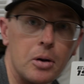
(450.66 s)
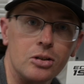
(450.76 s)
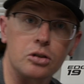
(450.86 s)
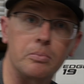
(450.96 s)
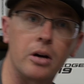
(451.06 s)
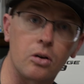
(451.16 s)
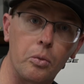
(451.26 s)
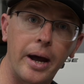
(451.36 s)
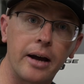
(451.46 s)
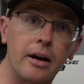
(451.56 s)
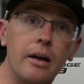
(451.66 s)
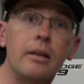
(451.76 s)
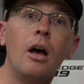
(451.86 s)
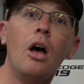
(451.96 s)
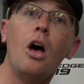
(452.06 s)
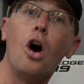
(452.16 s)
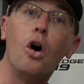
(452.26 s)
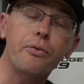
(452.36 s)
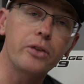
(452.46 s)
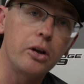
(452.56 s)
put your buckle back on.
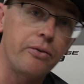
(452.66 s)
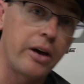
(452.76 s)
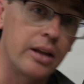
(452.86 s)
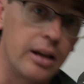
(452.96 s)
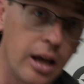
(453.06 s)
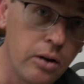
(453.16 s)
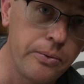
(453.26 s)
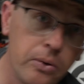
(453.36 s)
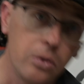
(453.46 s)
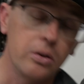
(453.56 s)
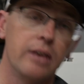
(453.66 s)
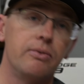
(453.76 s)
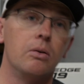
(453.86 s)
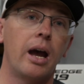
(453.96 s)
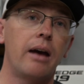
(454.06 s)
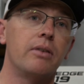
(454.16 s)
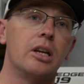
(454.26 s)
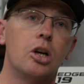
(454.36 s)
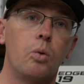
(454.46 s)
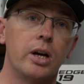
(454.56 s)
Hopefully you found that helpful. If you have
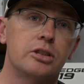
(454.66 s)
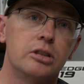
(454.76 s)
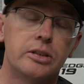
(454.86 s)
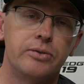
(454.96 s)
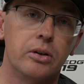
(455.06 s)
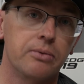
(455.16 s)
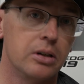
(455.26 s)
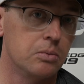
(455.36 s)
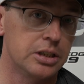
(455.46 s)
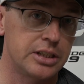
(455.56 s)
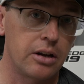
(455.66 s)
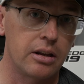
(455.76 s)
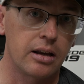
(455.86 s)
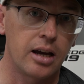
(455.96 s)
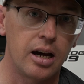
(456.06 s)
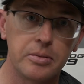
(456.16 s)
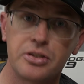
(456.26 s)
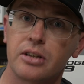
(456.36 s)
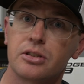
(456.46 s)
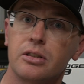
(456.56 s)
any questions, feel free to reach out in the comment
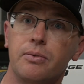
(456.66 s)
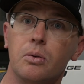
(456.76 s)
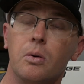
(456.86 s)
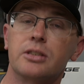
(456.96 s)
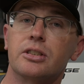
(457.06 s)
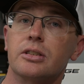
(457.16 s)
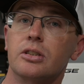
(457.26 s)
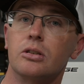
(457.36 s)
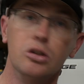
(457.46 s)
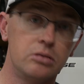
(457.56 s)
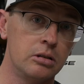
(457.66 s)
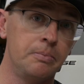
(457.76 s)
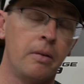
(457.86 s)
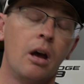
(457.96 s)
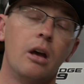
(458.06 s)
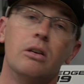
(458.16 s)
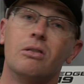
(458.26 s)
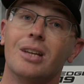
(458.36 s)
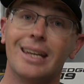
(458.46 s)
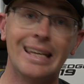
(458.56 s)
section. If you're watching this on YouTube, you
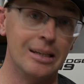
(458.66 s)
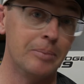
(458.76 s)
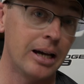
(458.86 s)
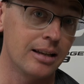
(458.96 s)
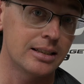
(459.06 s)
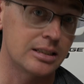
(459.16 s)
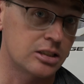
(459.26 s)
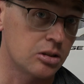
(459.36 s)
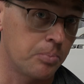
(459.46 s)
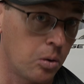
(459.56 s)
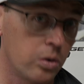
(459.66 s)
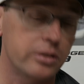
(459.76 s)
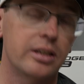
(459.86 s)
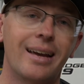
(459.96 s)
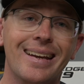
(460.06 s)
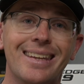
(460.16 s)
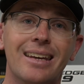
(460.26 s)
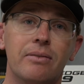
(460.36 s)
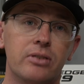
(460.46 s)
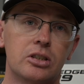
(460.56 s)
can email us at
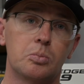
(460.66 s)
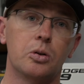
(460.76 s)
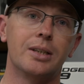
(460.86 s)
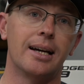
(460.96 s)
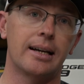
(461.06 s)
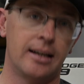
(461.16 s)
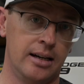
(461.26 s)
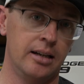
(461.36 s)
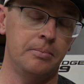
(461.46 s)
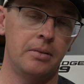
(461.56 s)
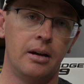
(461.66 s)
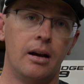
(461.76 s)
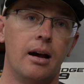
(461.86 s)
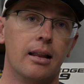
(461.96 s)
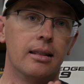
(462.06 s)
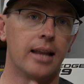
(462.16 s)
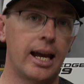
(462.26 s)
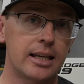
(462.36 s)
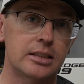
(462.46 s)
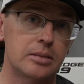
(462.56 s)
support@getfishmarine.com.
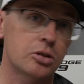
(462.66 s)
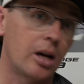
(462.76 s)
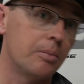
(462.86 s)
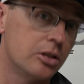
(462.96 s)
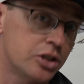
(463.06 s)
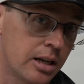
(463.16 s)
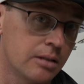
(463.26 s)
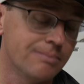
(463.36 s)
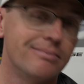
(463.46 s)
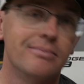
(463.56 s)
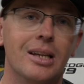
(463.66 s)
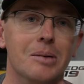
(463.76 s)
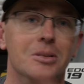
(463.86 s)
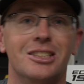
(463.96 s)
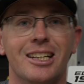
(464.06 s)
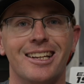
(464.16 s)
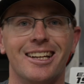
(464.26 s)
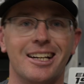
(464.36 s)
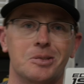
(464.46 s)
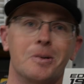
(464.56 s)
Like and subscribe to the channel, and we'll see you on the next